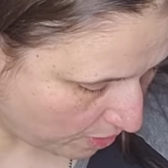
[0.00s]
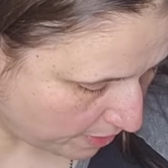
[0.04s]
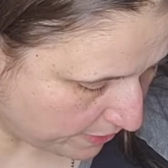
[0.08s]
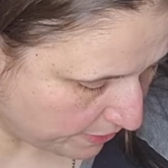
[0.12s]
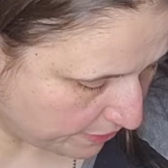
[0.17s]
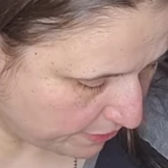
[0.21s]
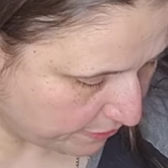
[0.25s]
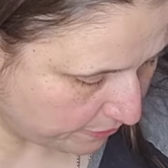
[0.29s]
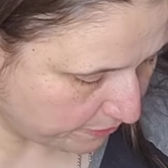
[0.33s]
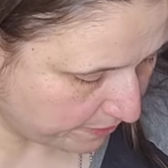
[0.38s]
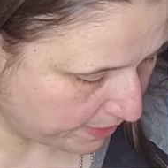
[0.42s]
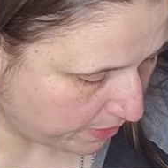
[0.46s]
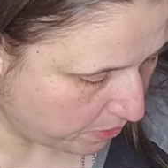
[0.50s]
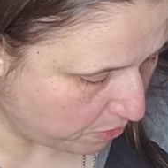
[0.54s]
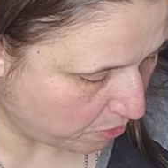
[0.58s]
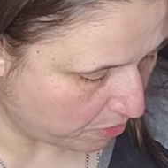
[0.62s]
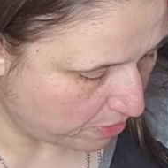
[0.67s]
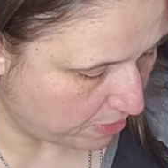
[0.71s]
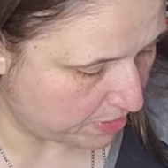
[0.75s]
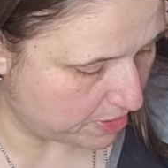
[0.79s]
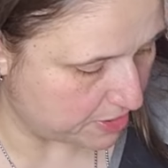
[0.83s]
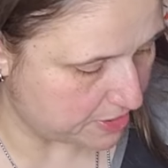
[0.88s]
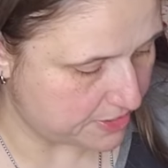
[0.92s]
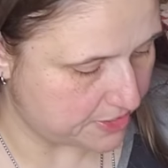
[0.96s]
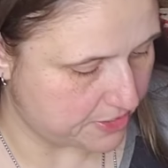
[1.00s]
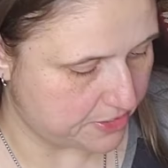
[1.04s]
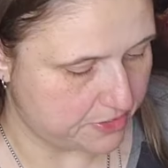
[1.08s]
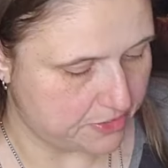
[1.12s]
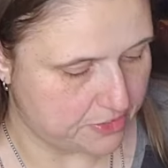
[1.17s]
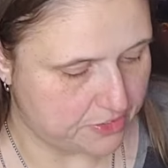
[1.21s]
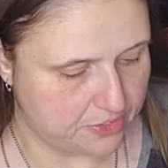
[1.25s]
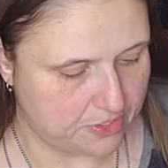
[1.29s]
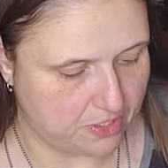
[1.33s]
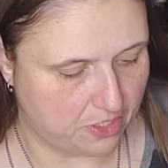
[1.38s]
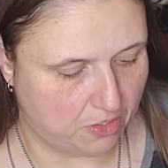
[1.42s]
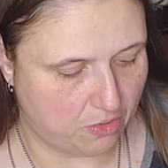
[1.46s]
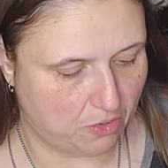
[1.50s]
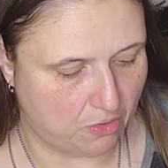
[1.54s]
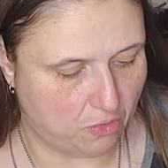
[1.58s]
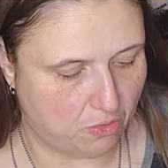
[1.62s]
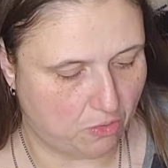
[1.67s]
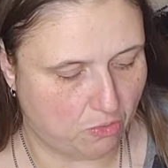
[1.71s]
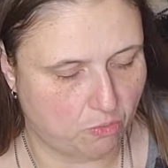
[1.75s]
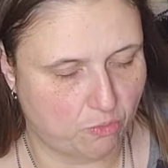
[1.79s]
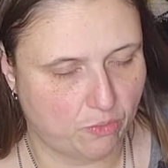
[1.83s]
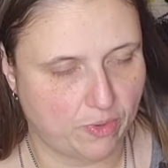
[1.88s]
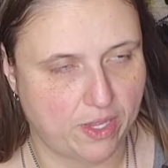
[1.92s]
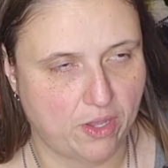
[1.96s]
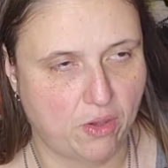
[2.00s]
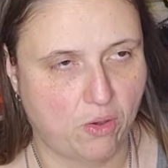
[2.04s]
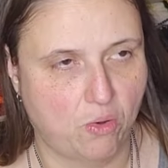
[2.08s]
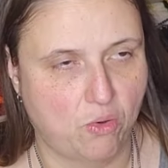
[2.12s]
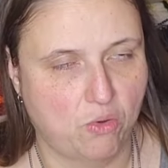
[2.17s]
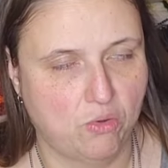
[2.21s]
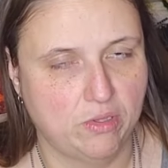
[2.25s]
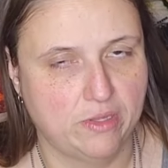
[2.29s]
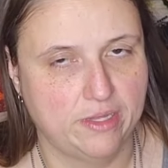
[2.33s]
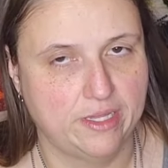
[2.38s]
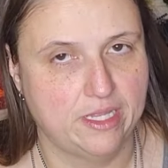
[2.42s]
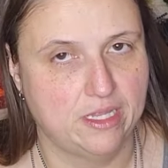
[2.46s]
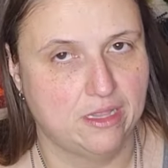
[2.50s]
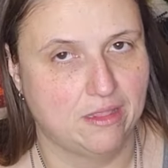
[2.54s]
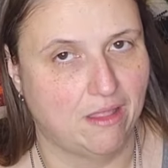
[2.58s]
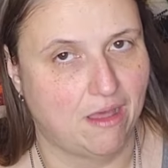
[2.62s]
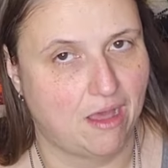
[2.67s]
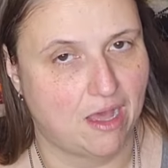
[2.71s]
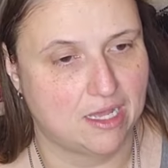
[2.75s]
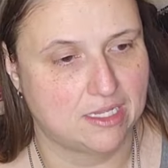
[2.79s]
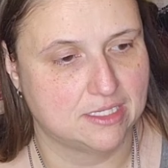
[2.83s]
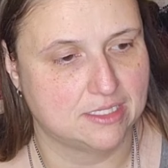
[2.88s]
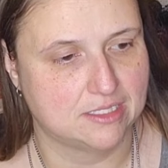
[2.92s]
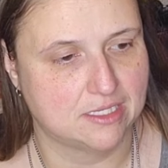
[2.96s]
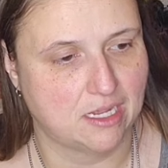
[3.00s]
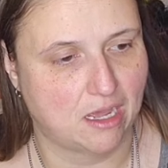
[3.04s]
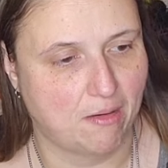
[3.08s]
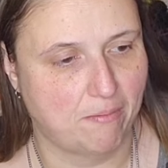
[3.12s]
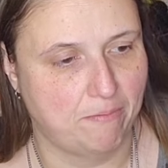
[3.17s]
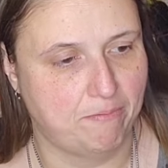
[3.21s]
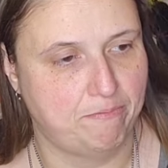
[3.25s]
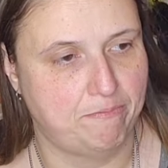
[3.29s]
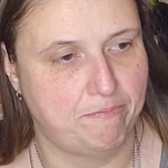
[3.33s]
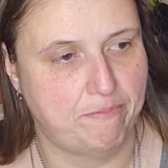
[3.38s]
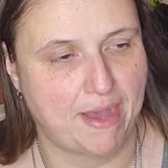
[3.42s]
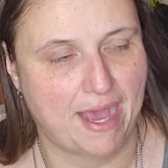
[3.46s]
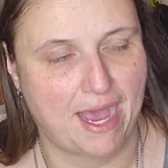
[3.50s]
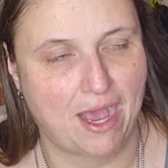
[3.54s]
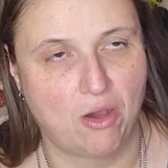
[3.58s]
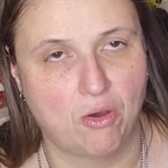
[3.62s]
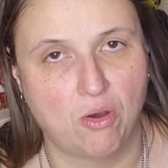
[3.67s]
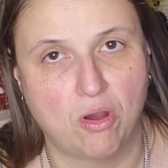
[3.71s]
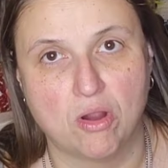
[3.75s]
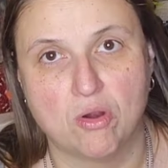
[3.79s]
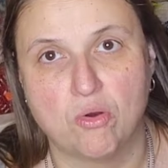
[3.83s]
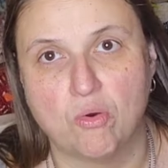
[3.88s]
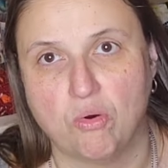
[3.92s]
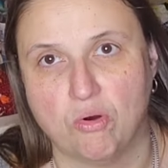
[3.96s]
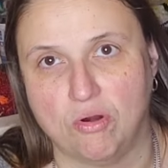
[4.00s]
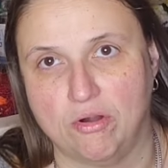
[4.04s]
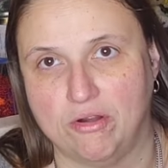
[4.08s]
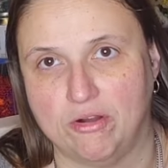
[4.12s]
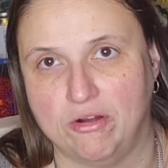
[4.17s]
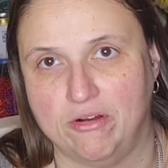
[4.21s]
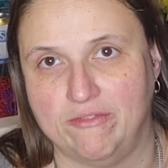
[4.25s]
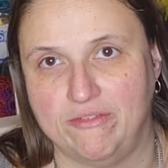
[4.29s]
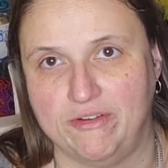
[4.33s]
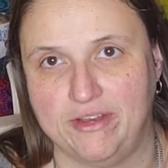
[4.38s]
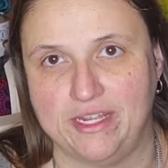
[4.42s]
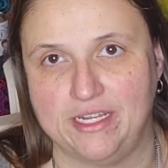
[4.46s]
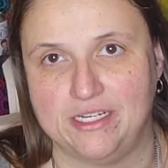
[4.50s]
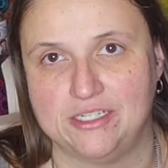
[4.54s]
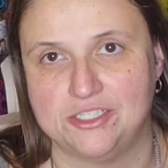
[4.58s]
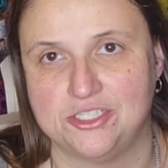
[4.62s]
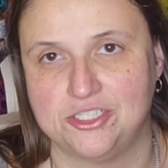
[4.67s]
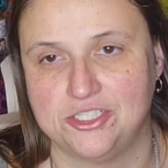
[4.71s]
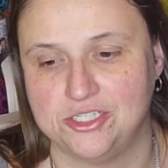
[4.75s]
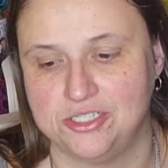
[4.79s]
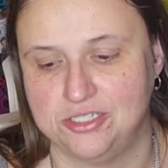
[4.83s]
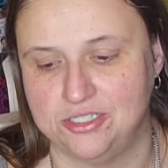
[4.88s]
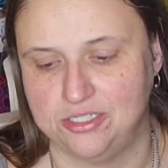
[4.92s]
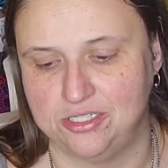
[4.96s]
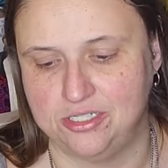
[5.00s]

and three quarters. So we only lost about a quarter of an inch.